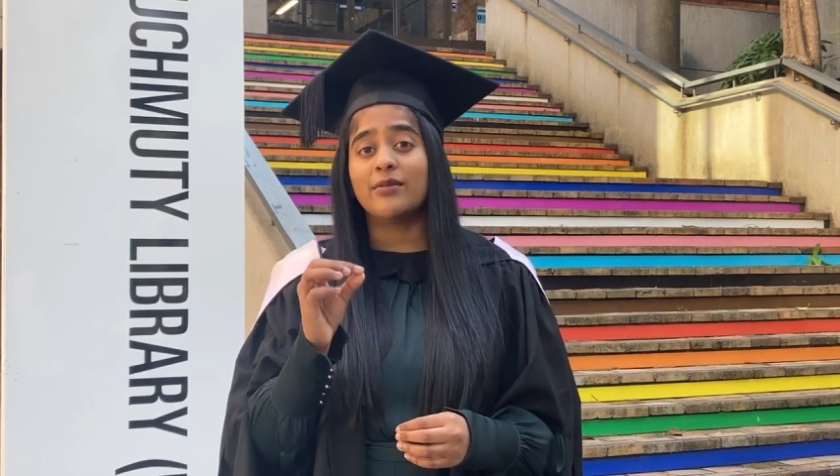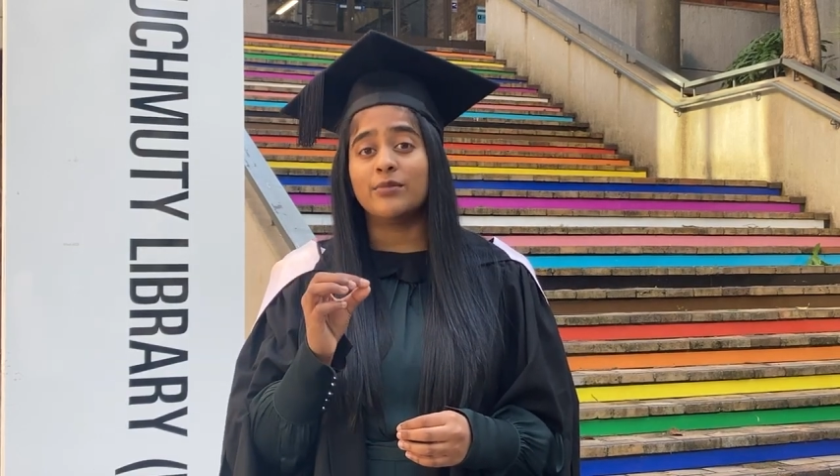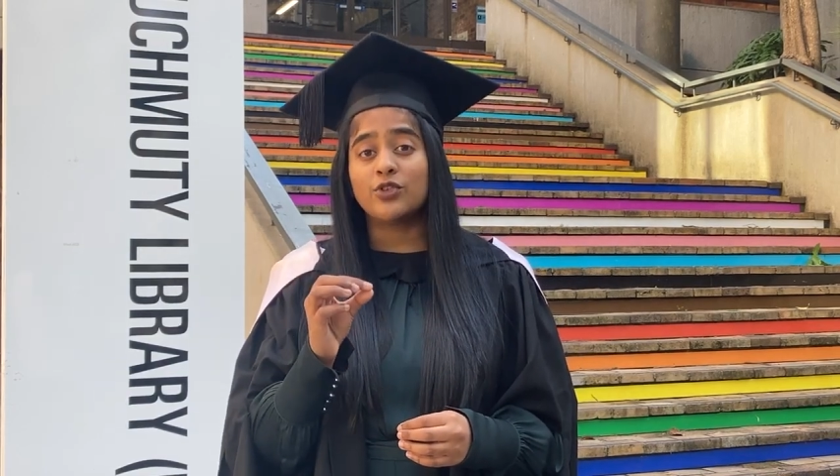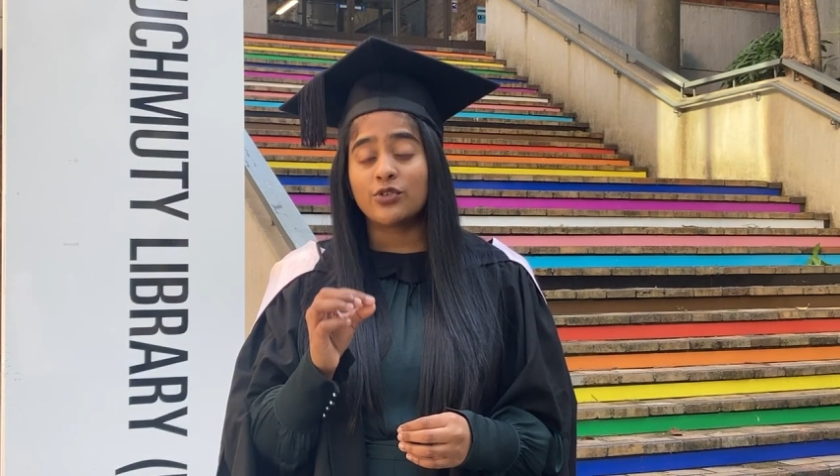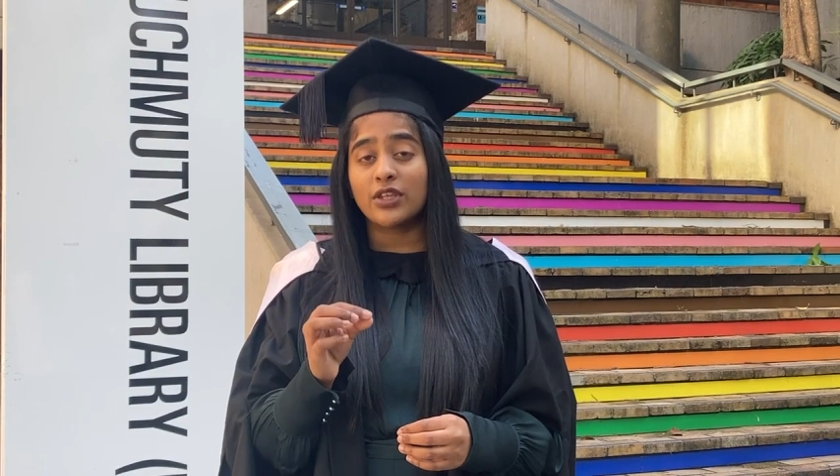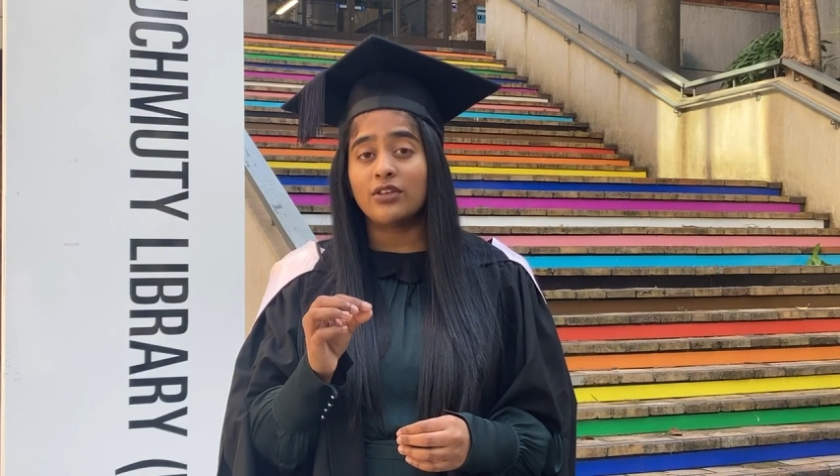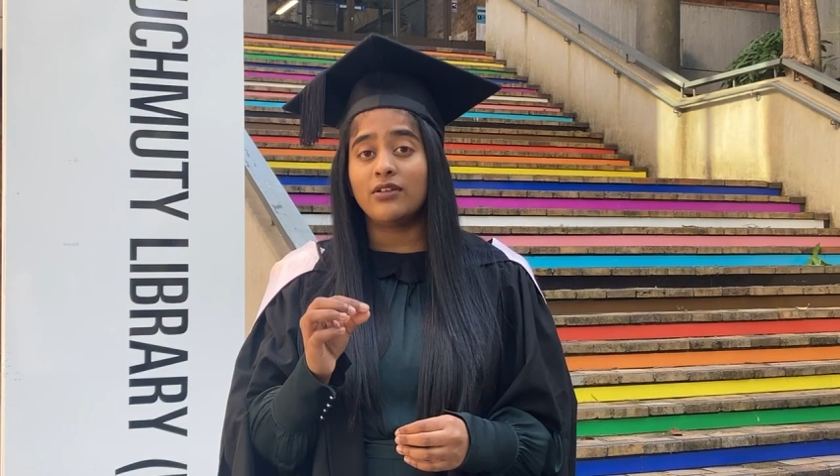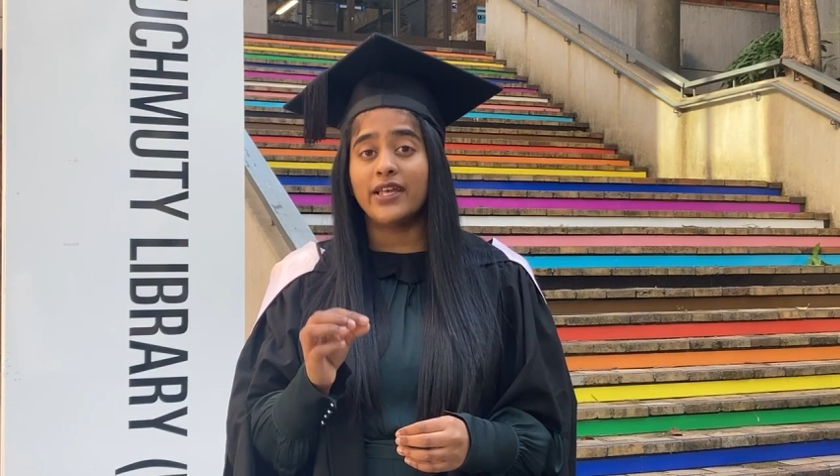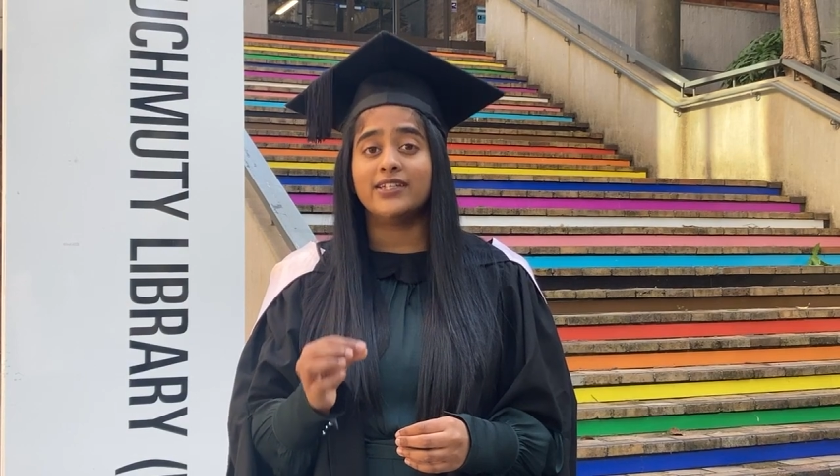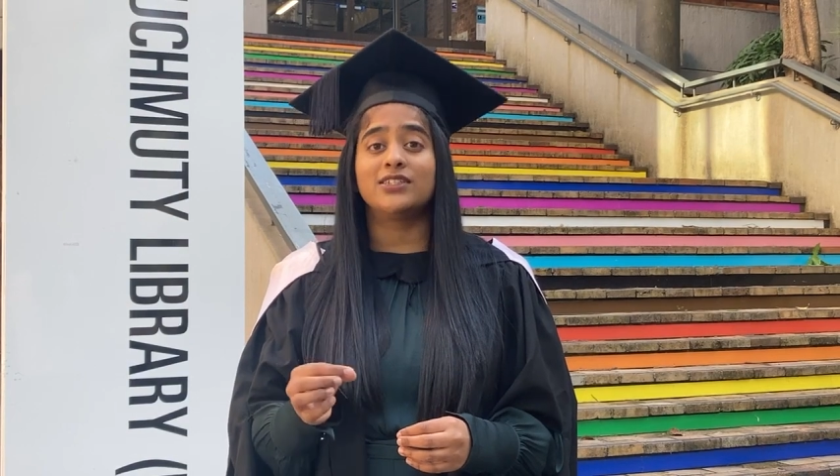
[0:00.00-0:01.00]

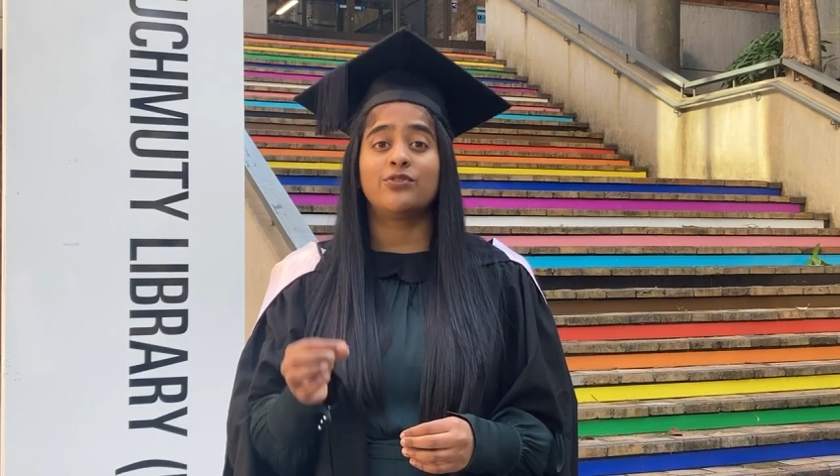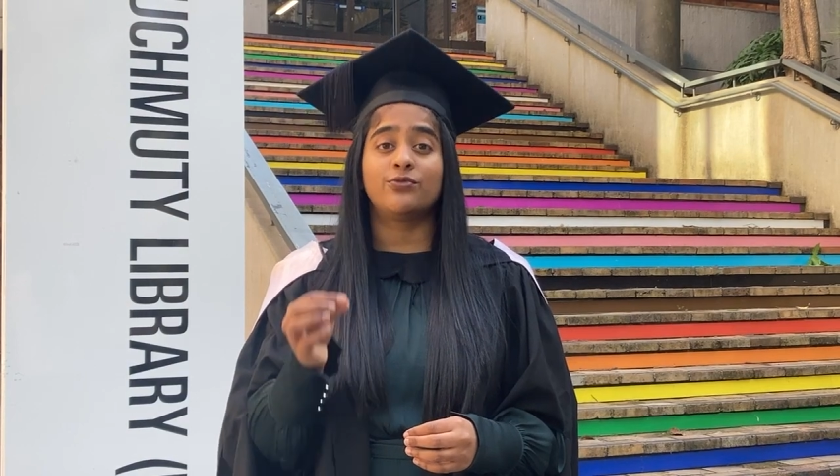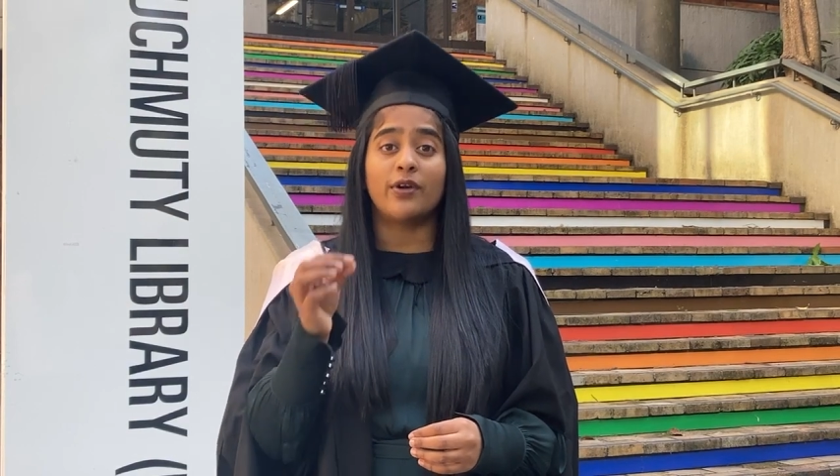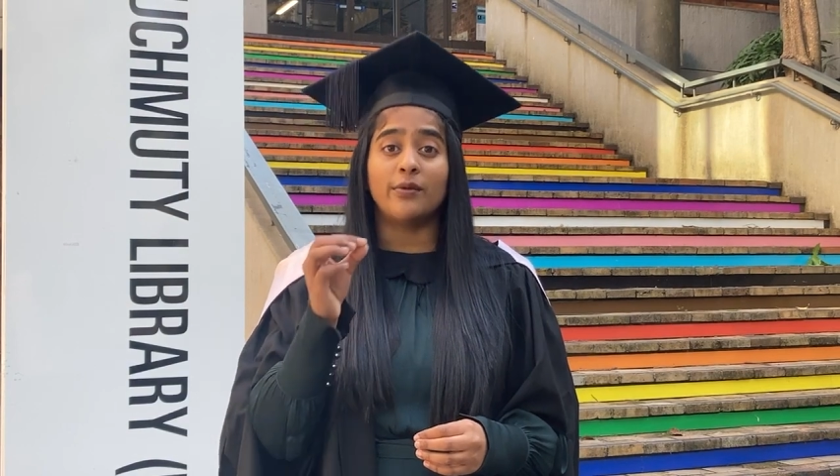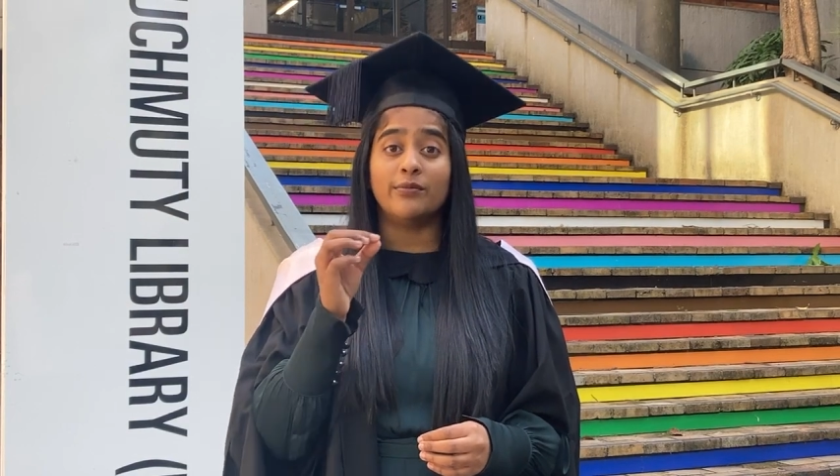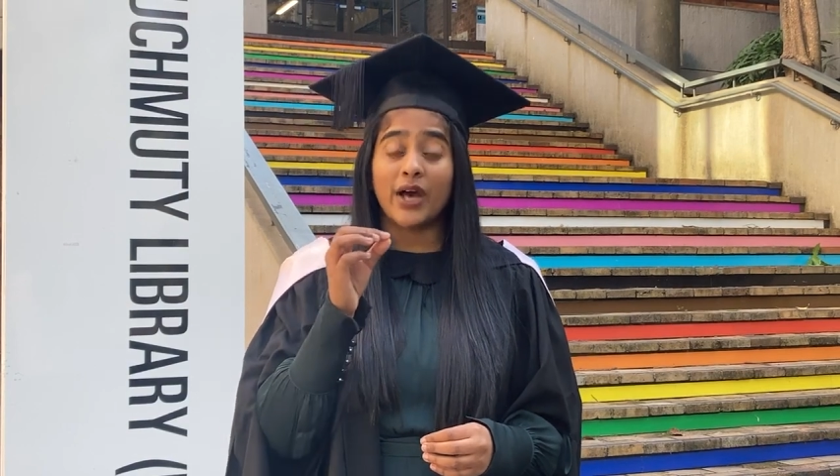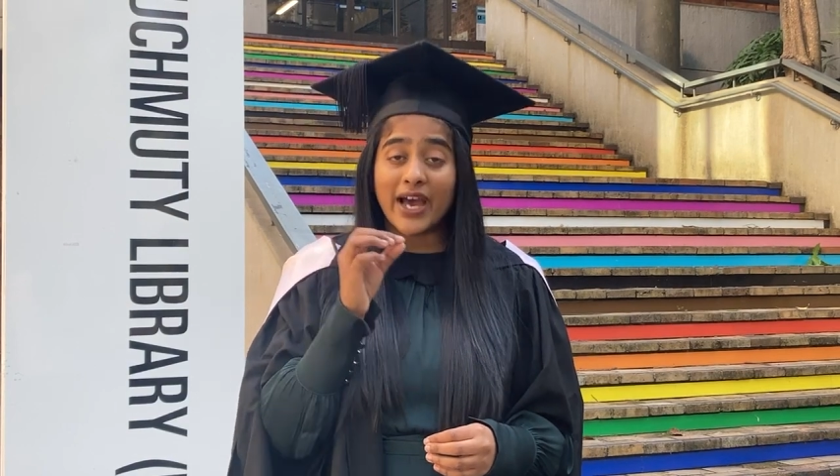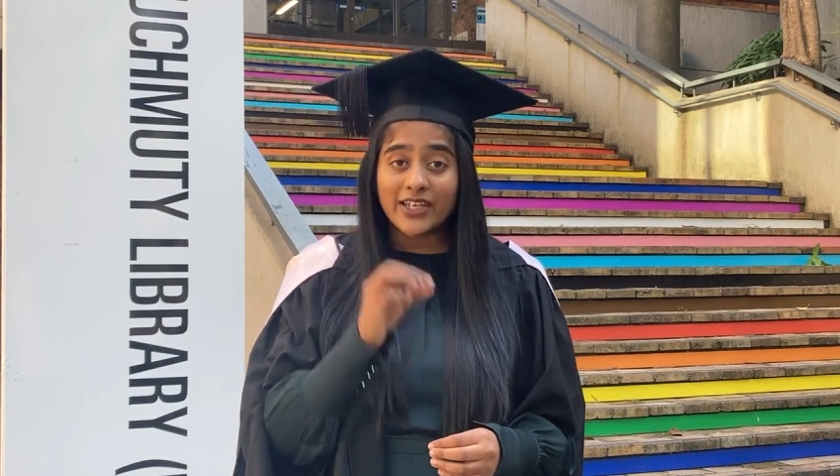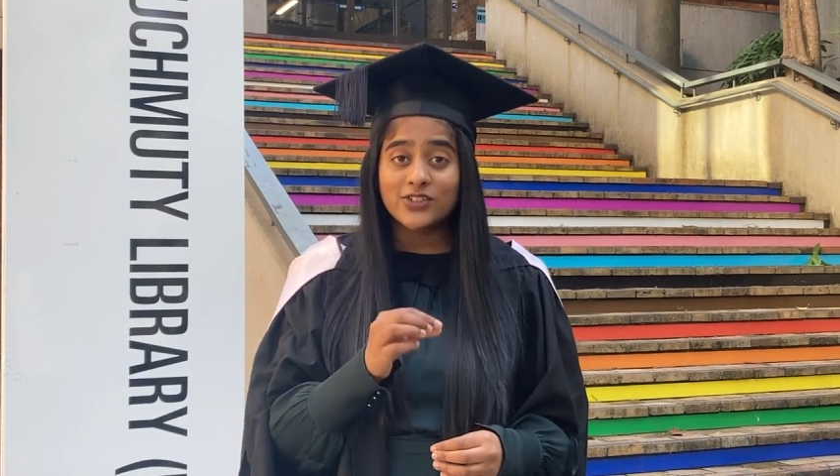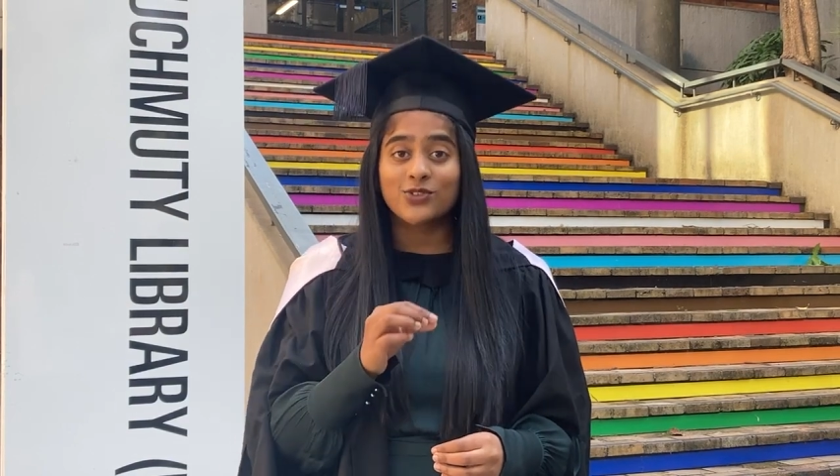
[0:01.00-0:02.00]
matriculated from
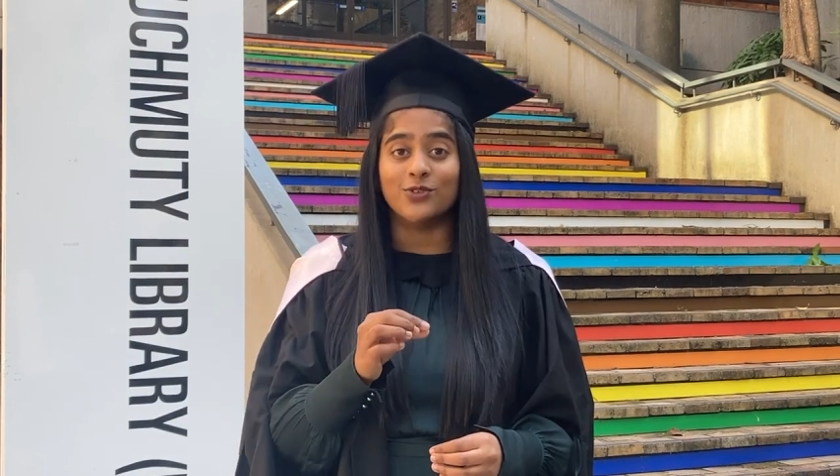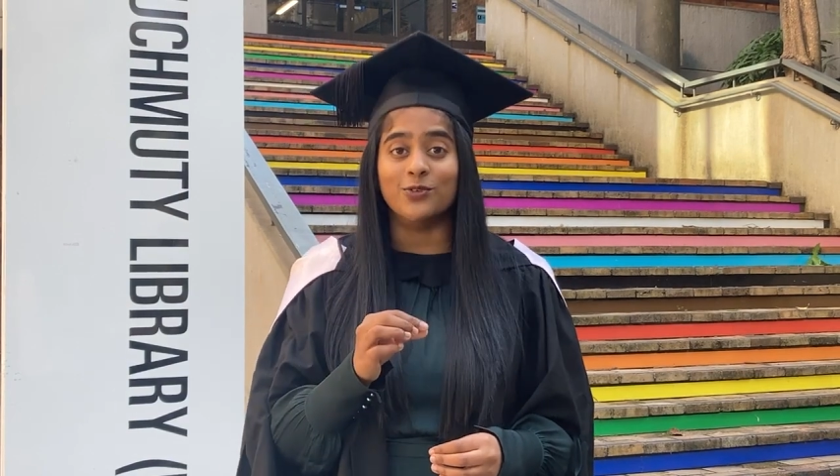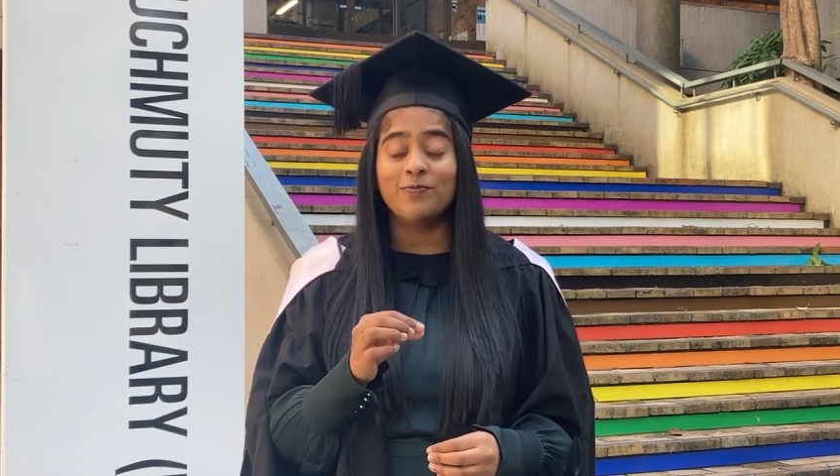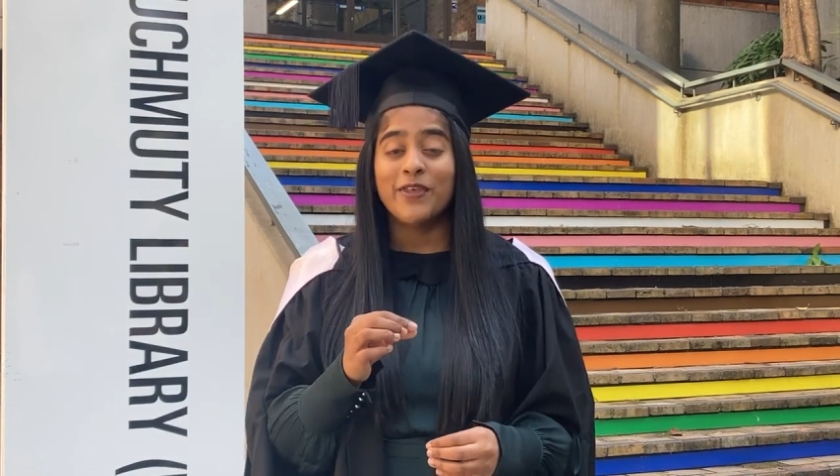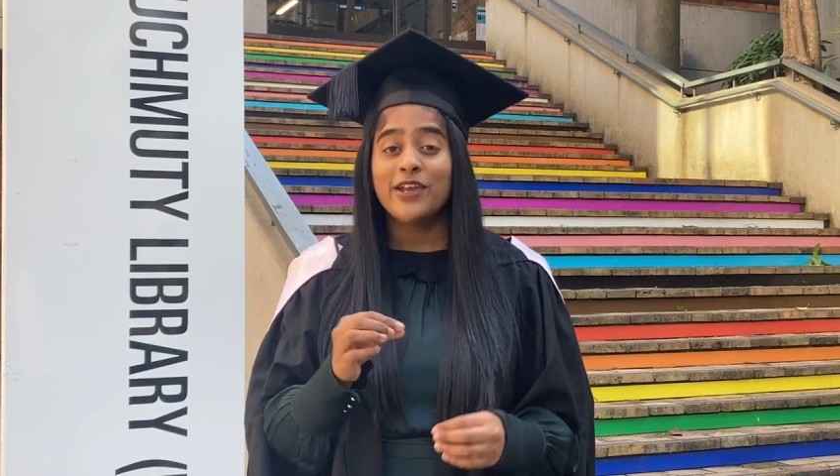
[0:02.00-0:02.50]
high school,